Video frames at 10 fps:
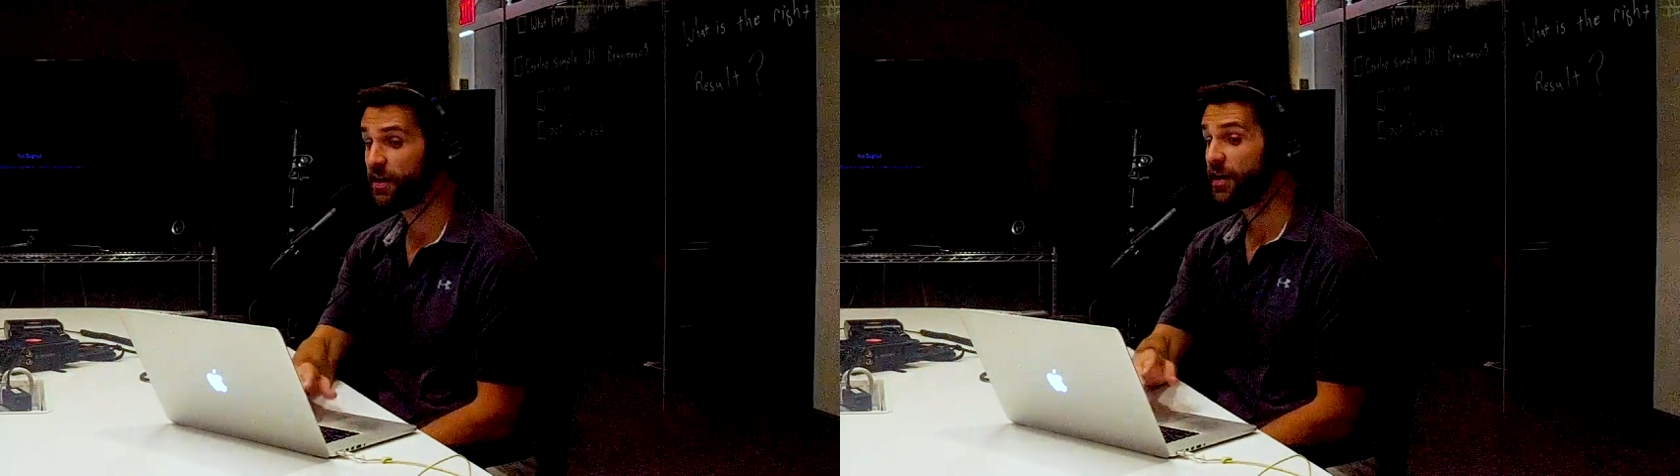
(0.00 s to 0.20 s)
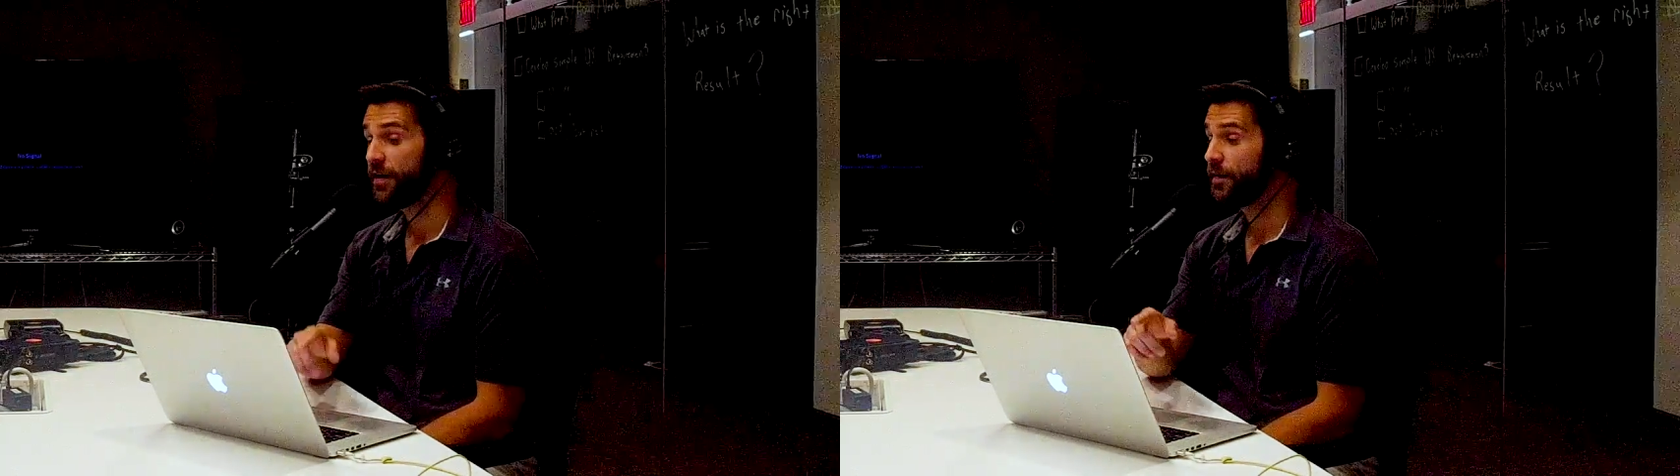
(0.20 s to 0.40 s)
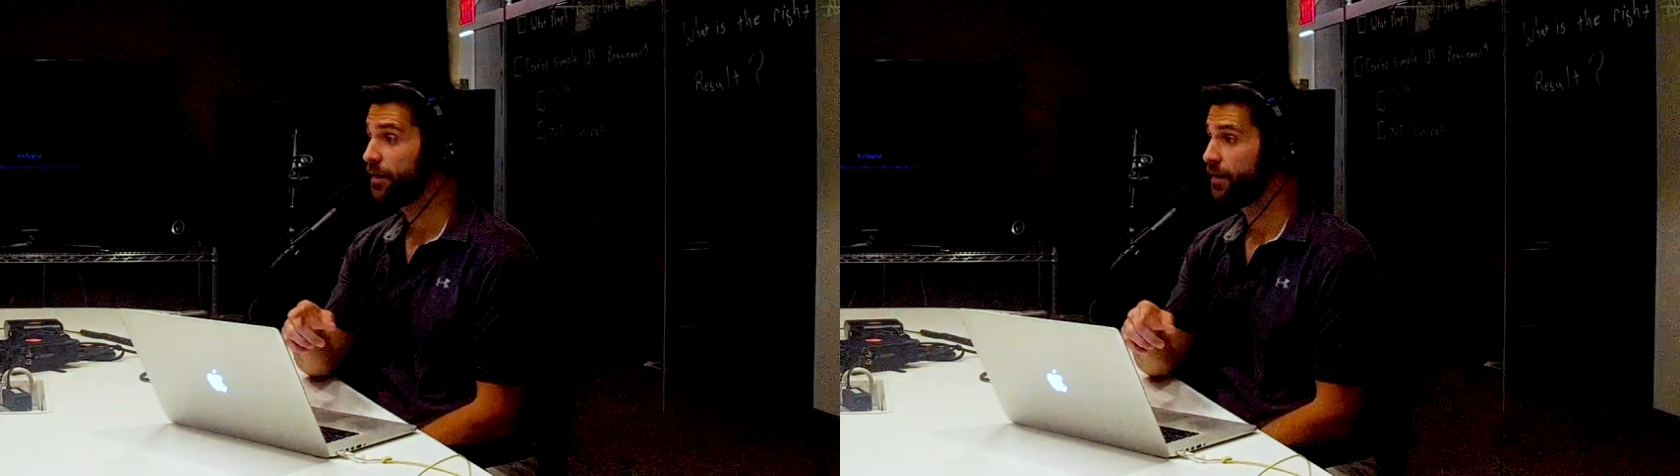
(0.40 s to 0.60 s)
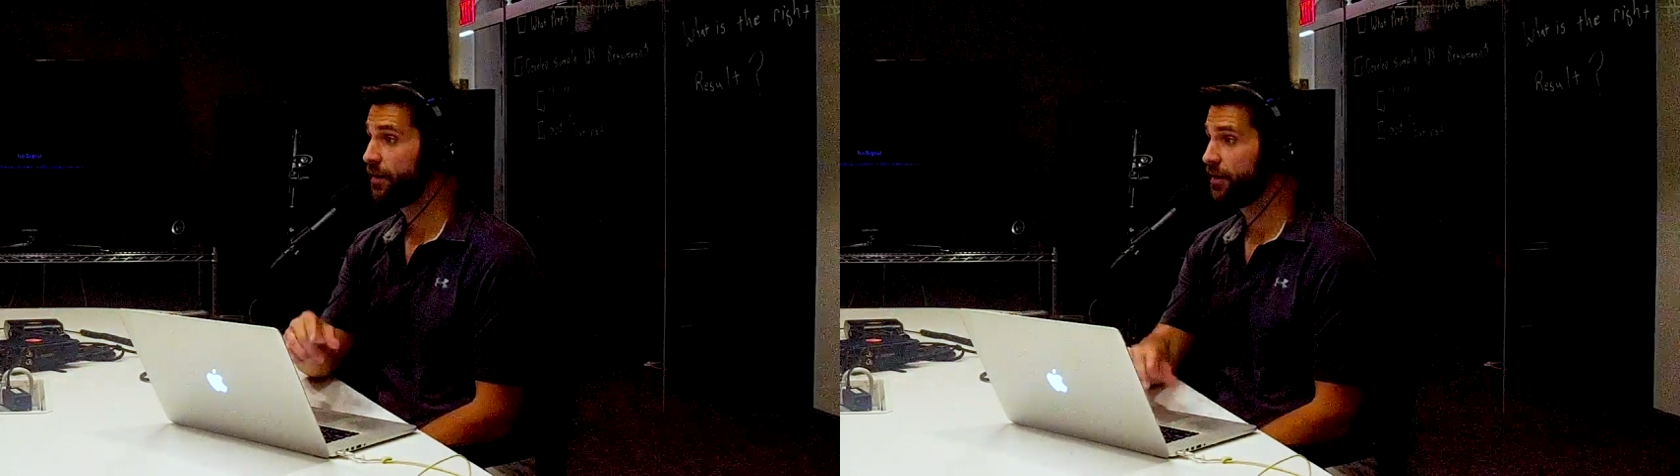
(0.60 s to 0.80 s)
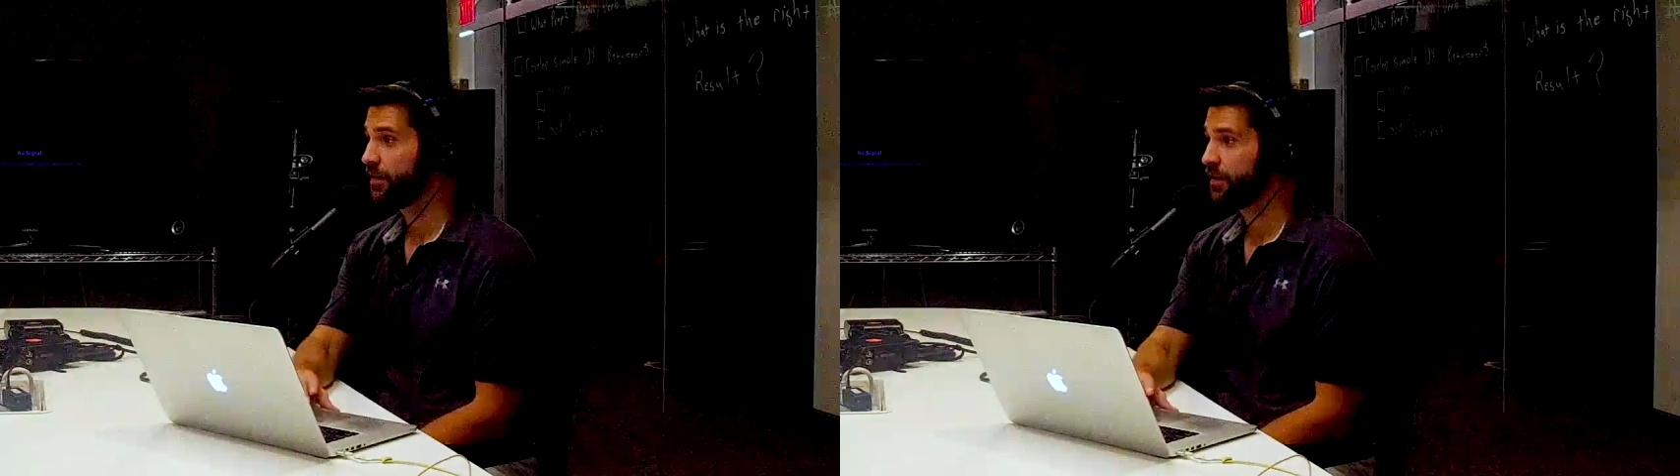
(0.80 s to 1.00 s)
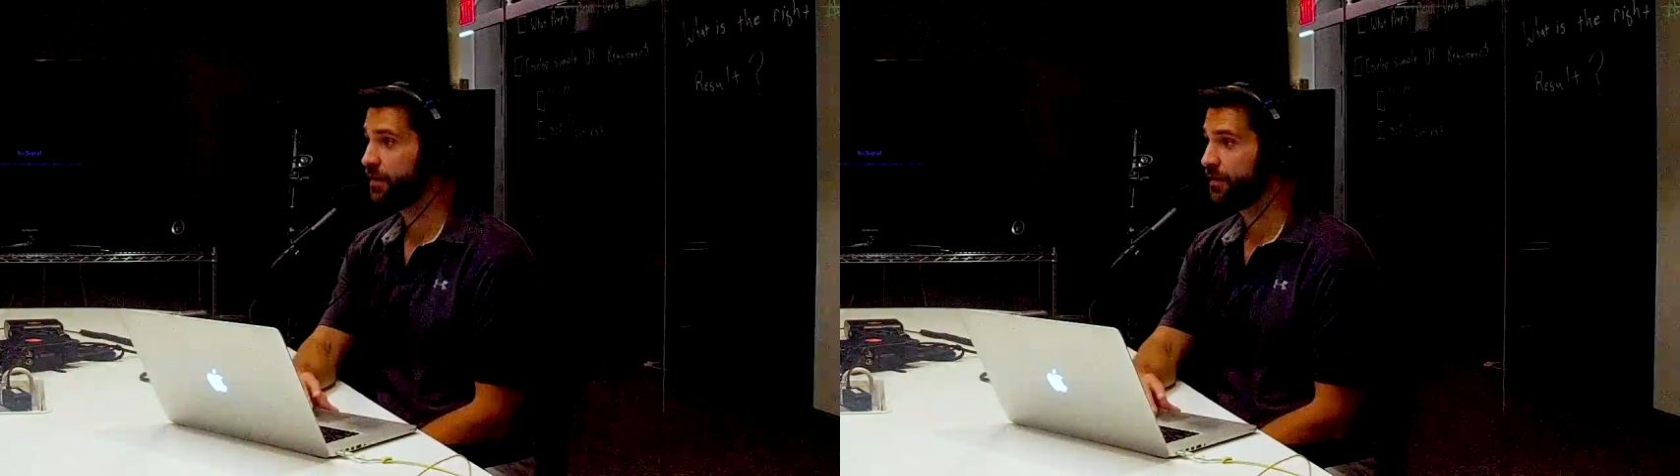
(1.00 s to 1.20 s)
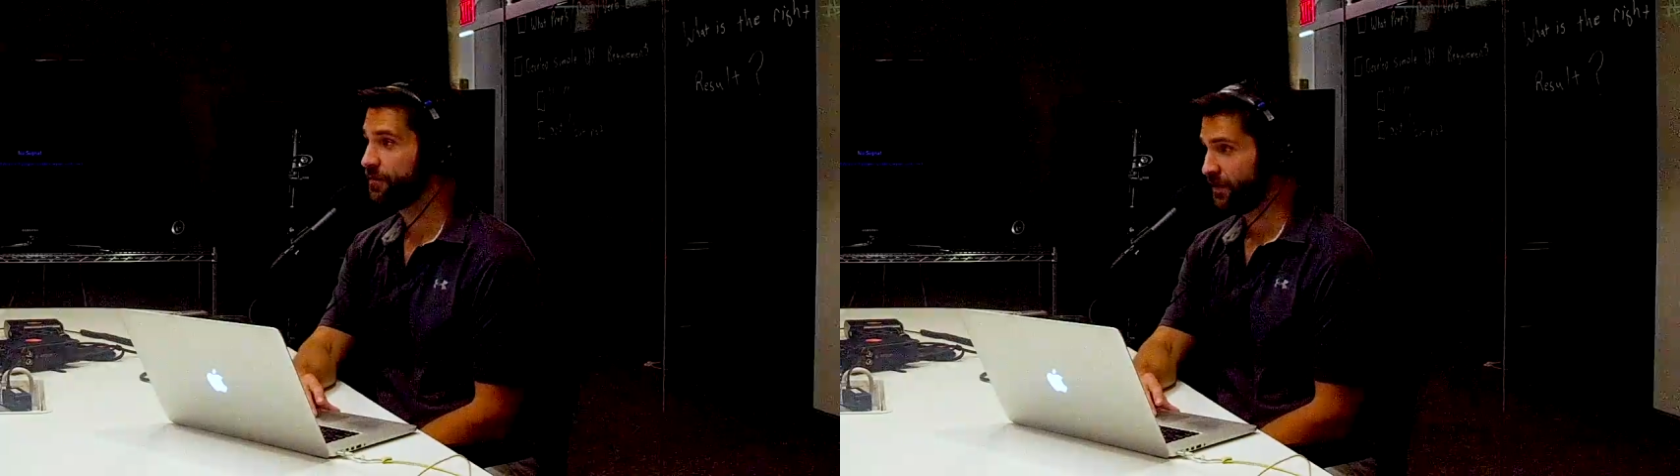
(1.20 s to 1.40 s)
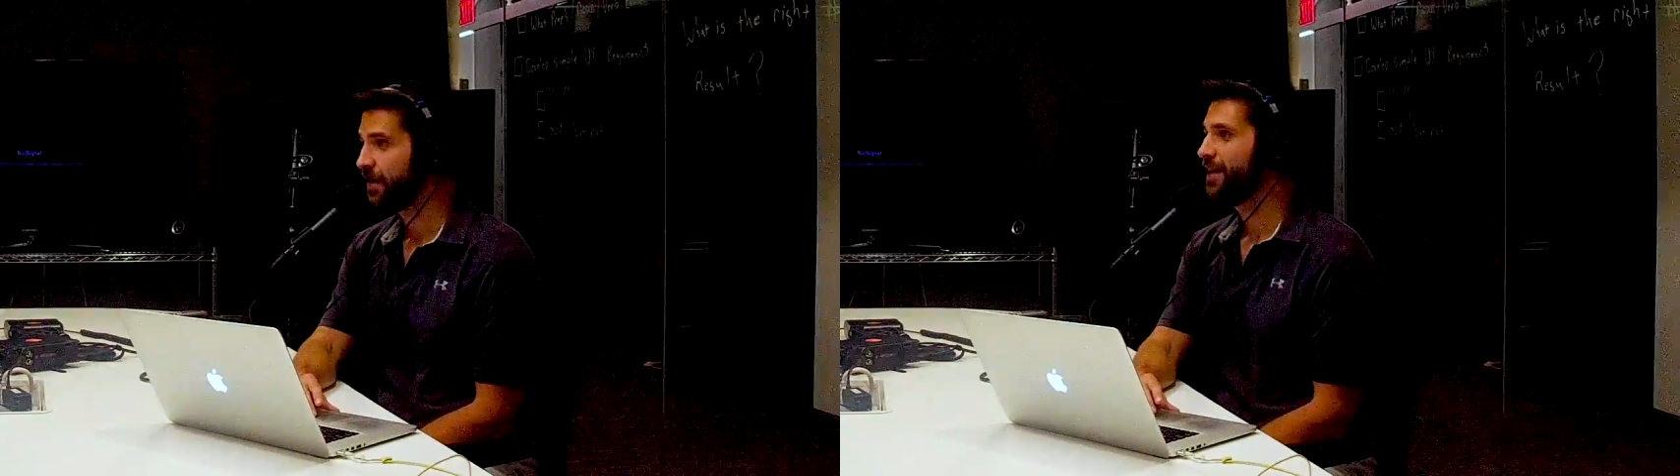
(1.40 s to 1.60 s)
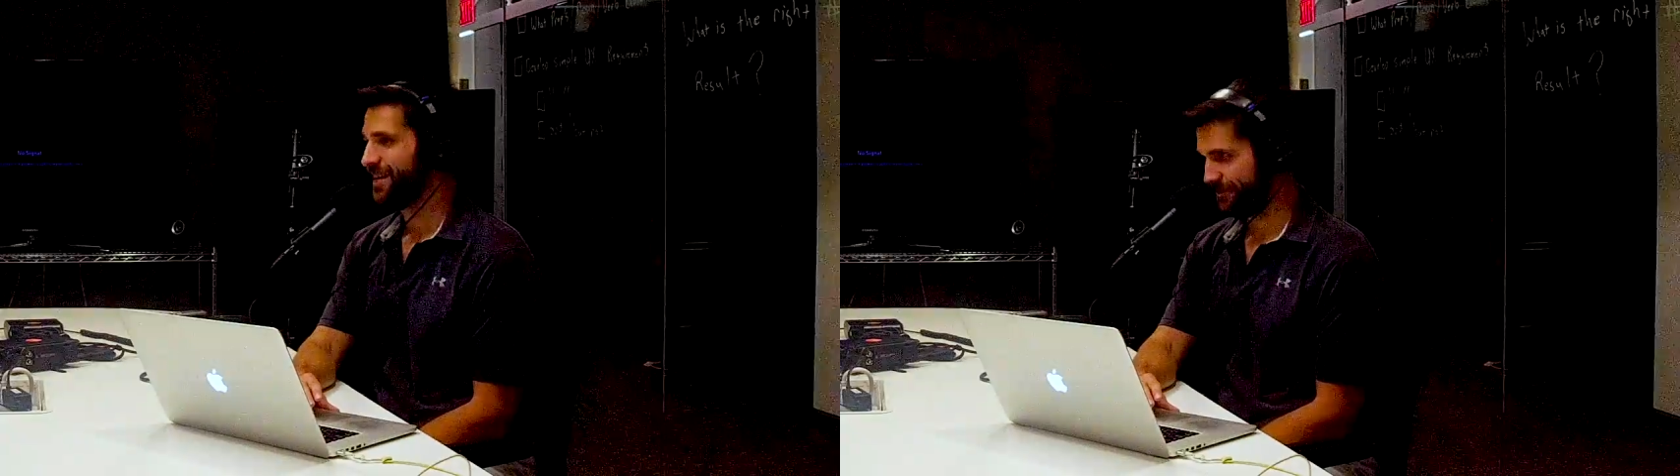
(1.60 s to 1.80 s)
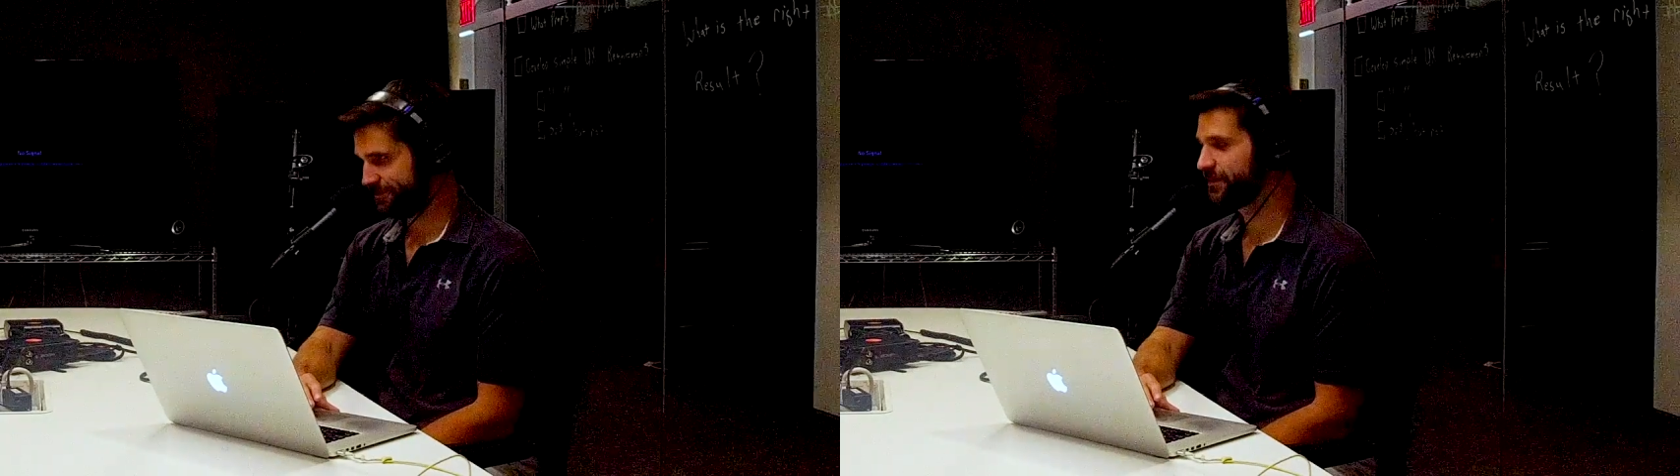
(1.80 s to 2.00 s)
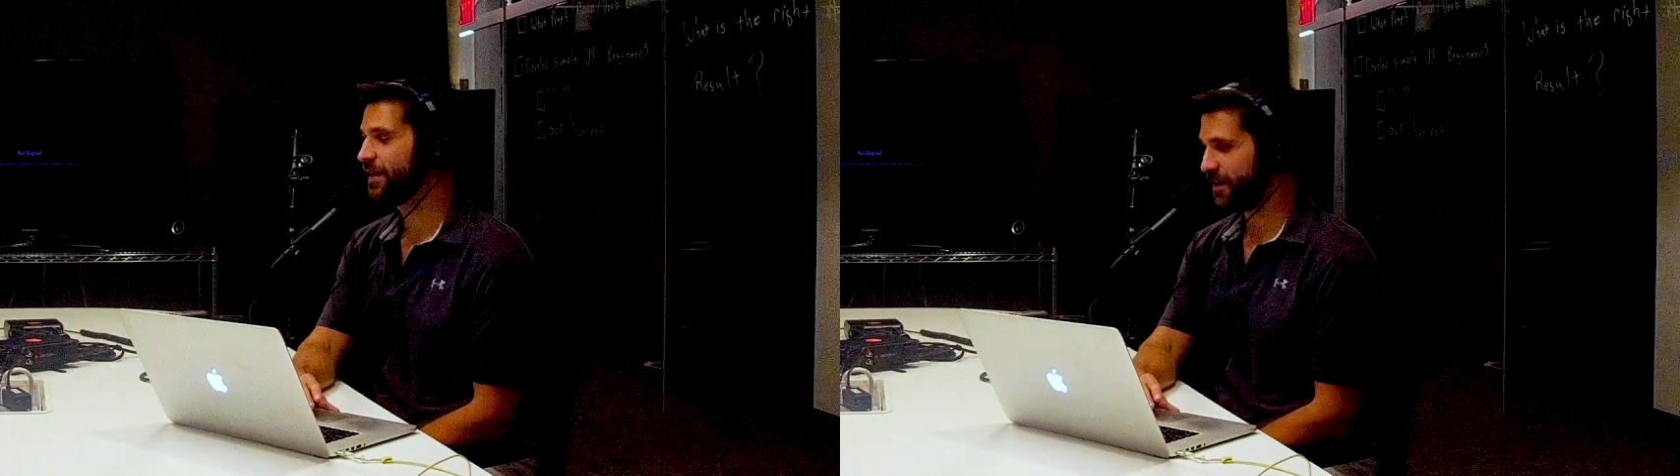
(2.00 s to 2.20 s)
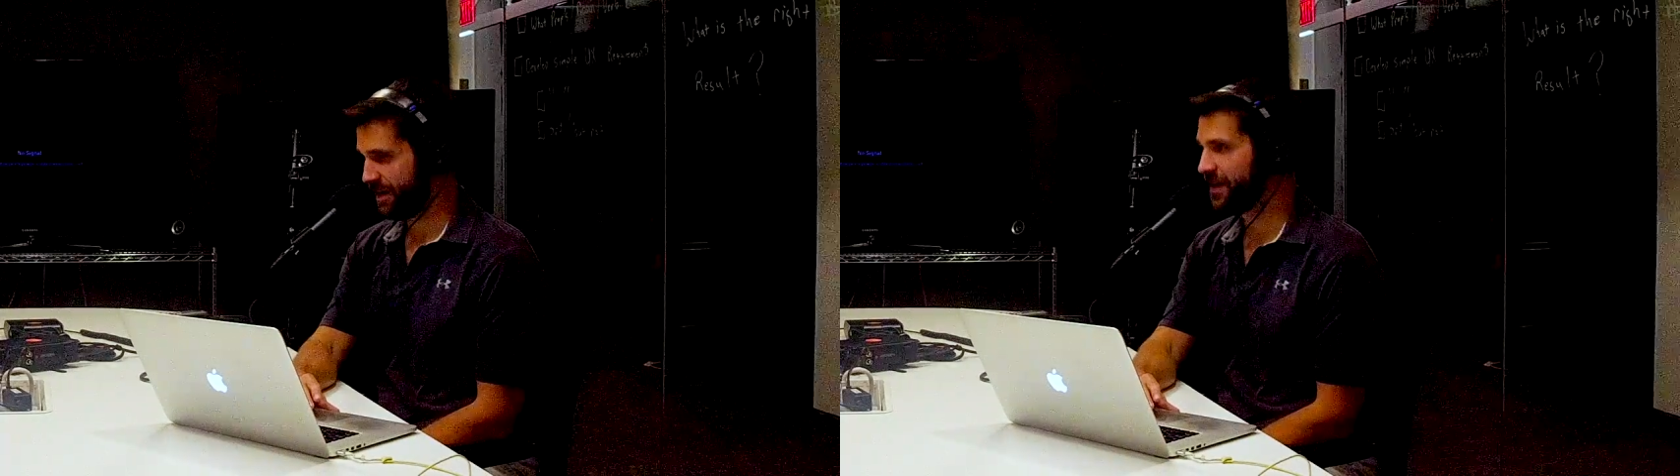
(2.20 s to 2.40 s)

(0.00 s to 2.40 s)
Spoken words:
So it's almost like a penalty box / red card.